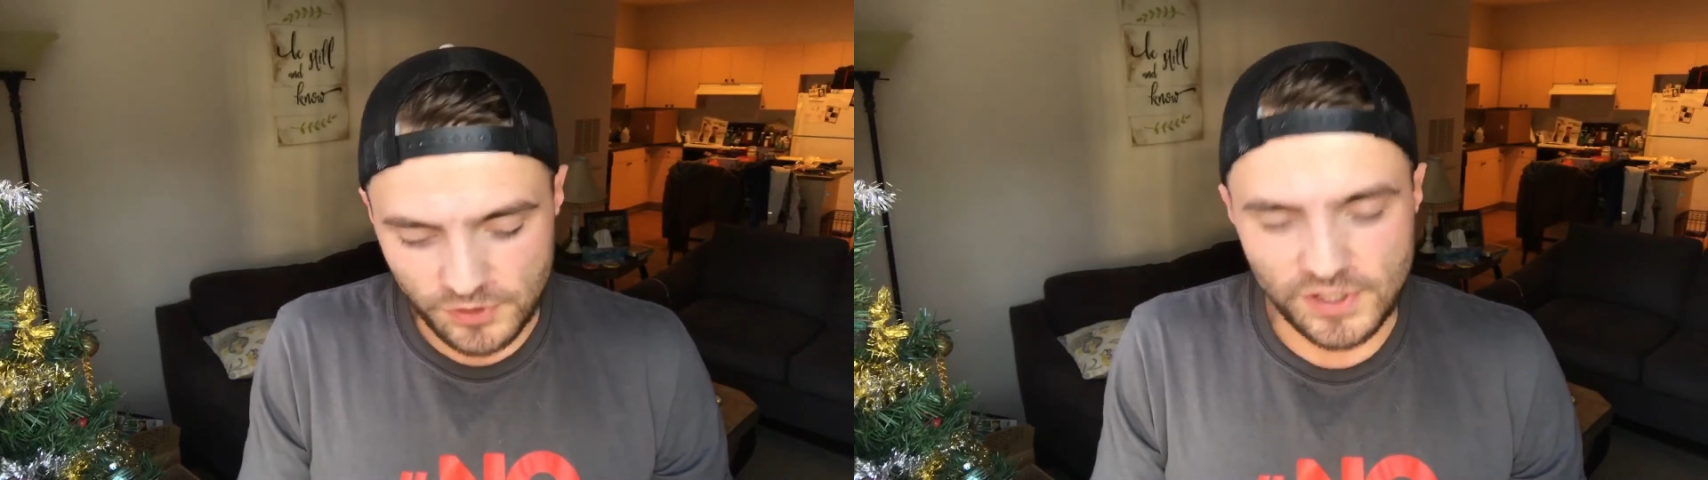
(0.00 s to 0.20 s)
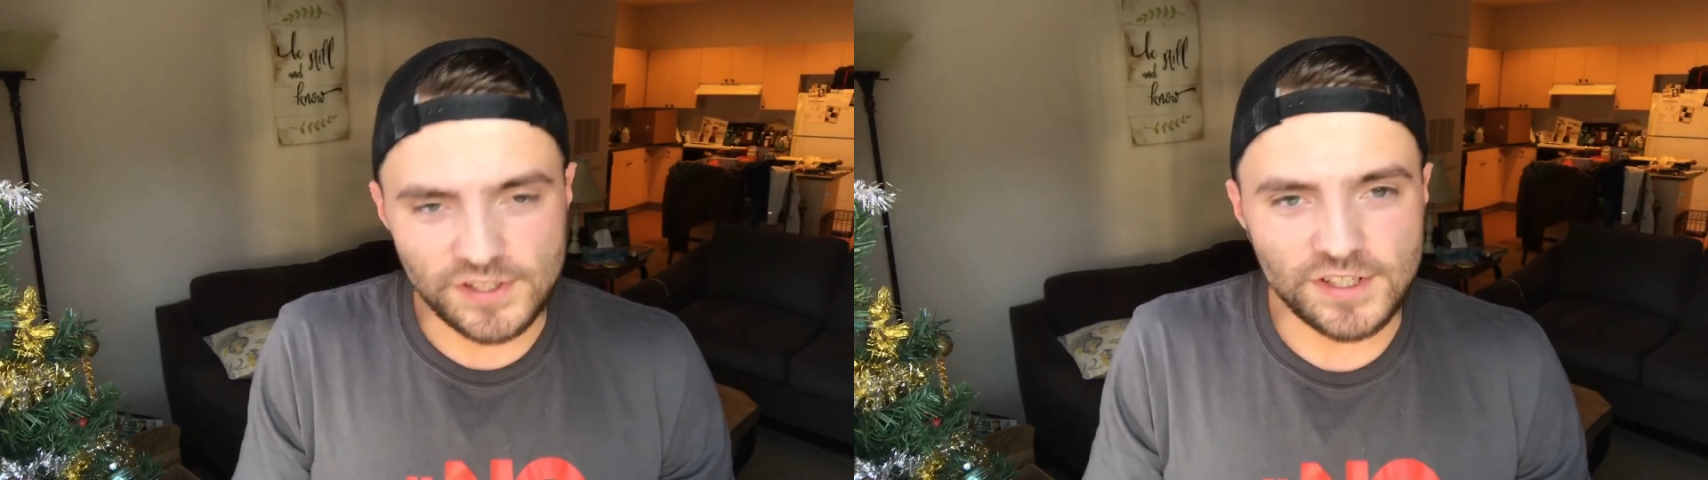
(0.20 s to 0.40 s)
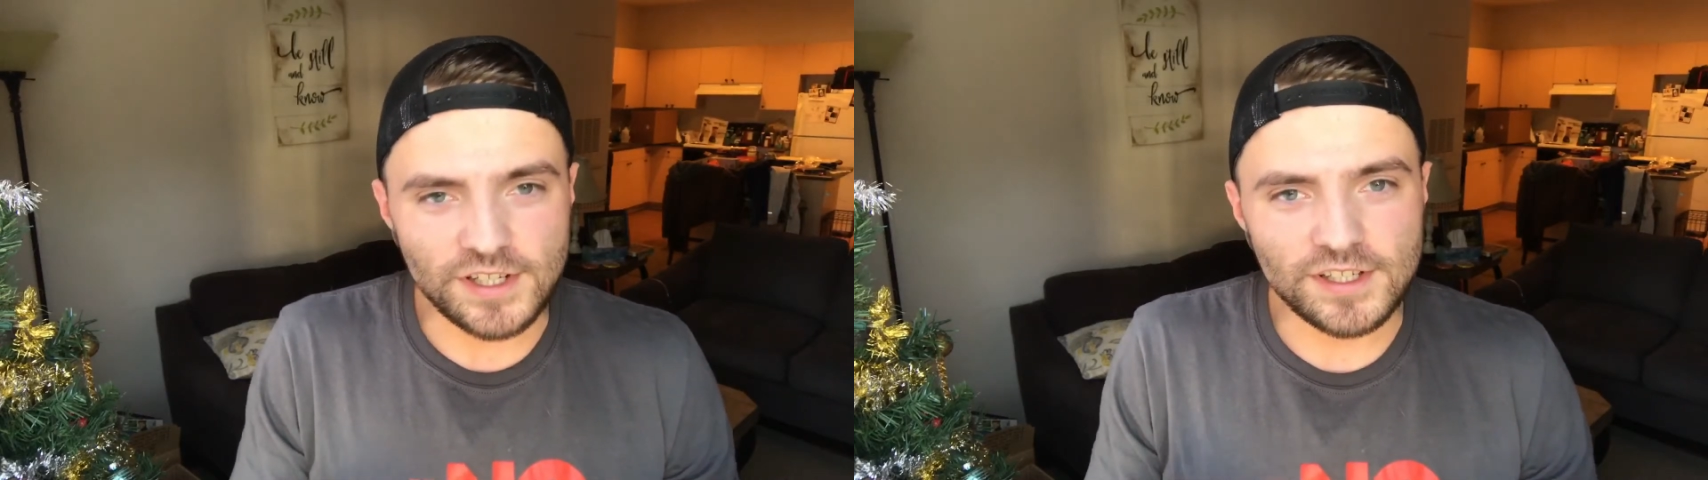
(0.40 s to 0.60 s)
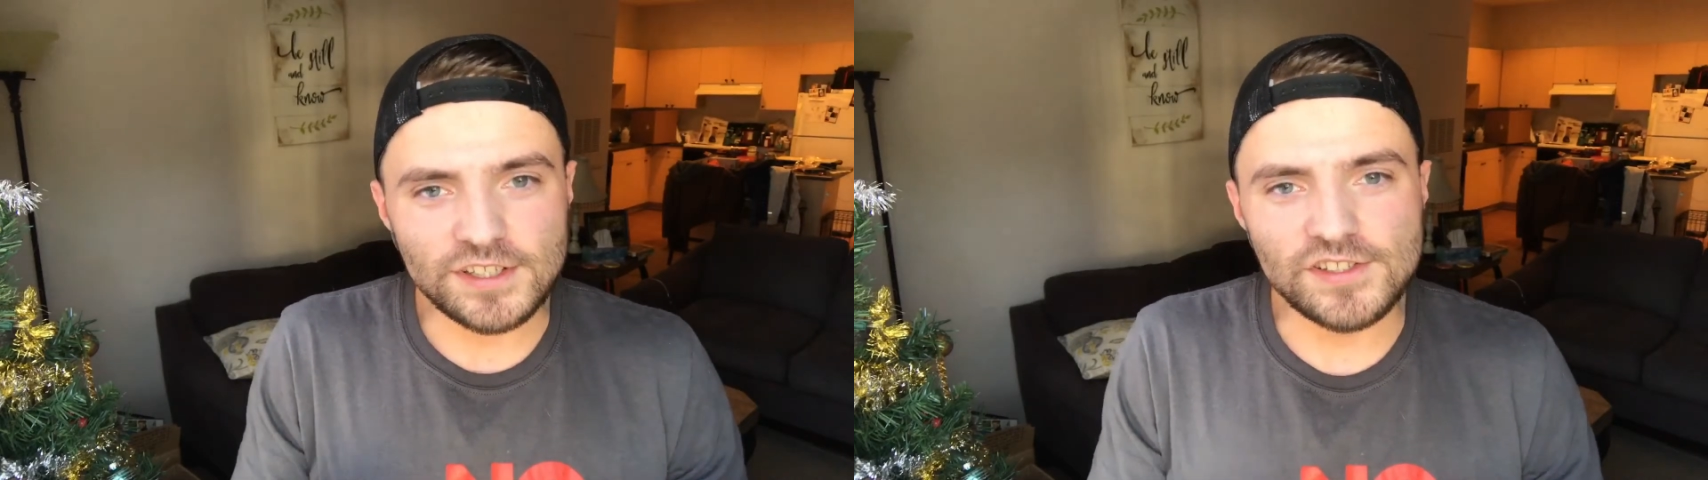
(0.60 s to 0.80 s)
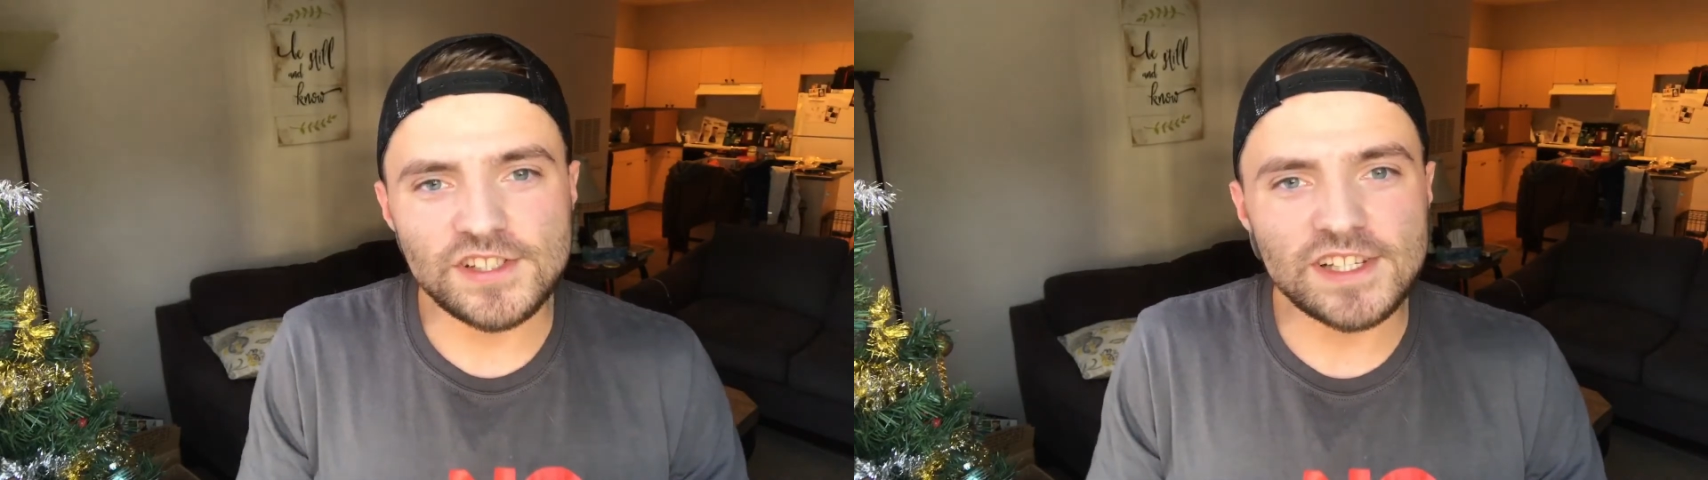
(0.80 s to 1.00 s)
persistent,
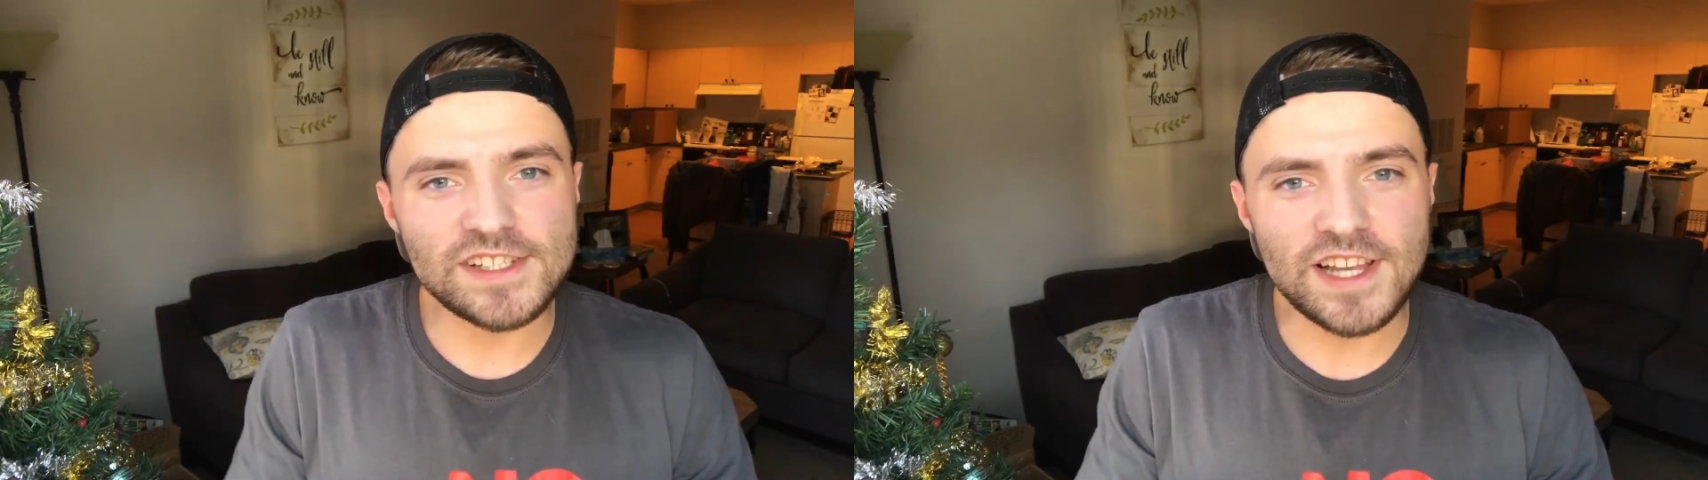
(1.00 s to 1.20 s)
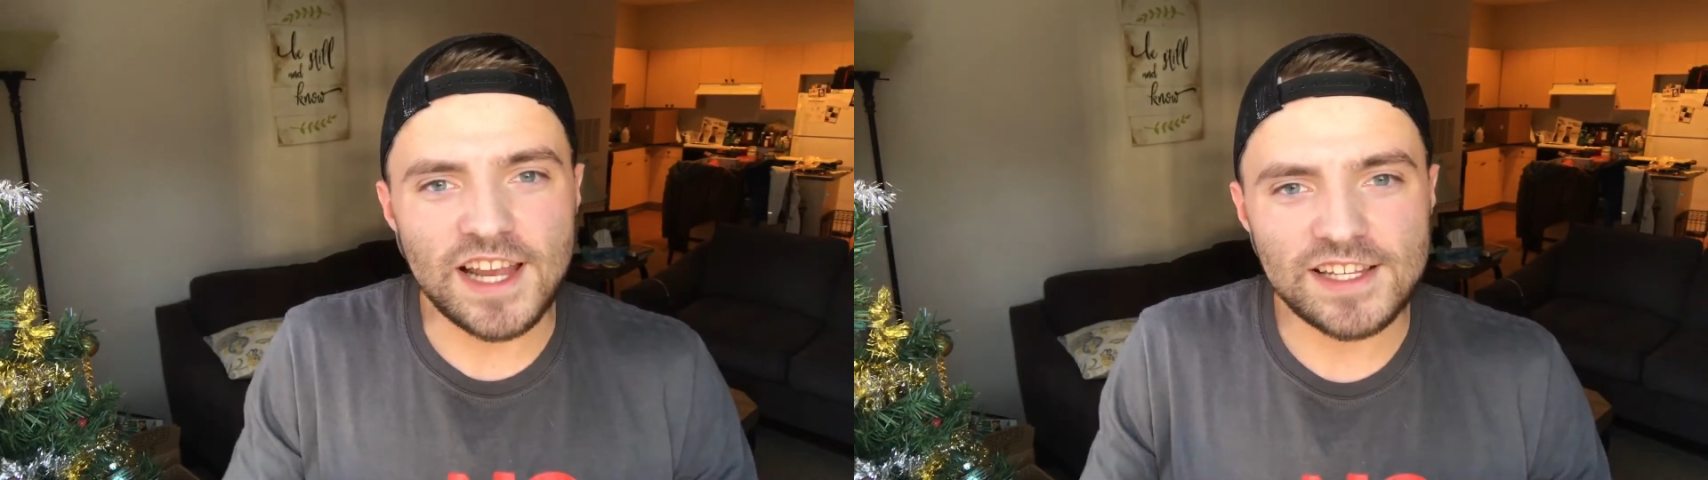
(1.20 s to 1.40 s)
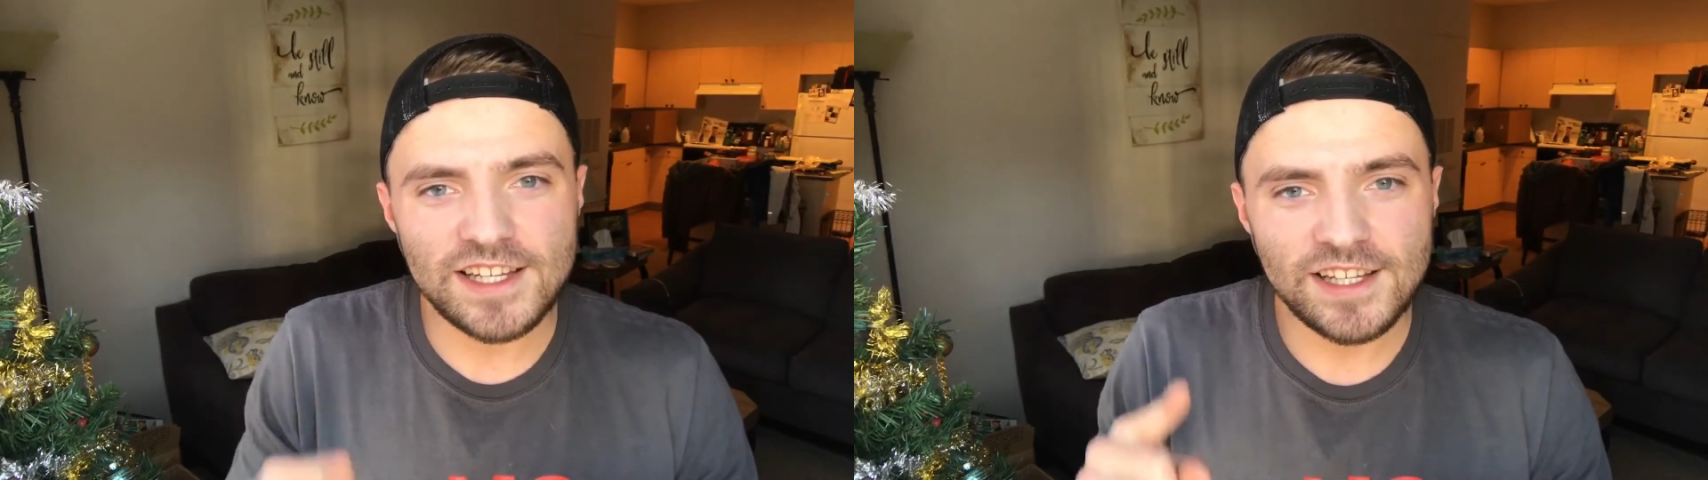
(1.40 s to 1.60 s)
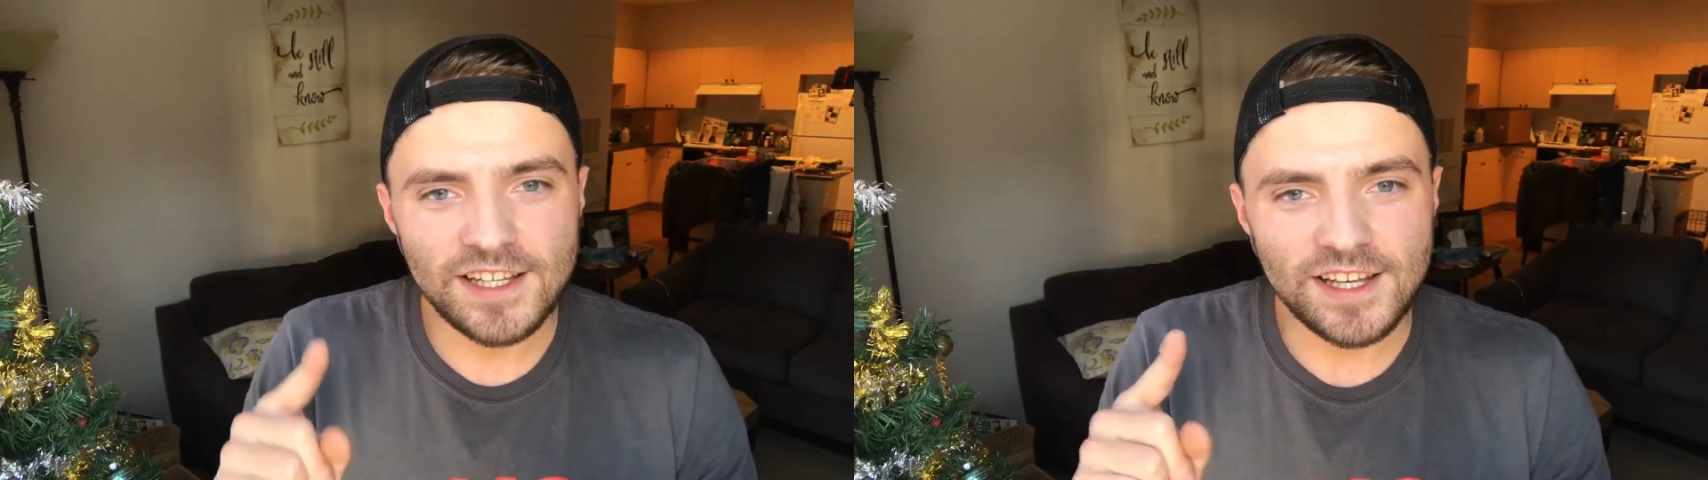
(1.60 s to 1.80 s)
consistent,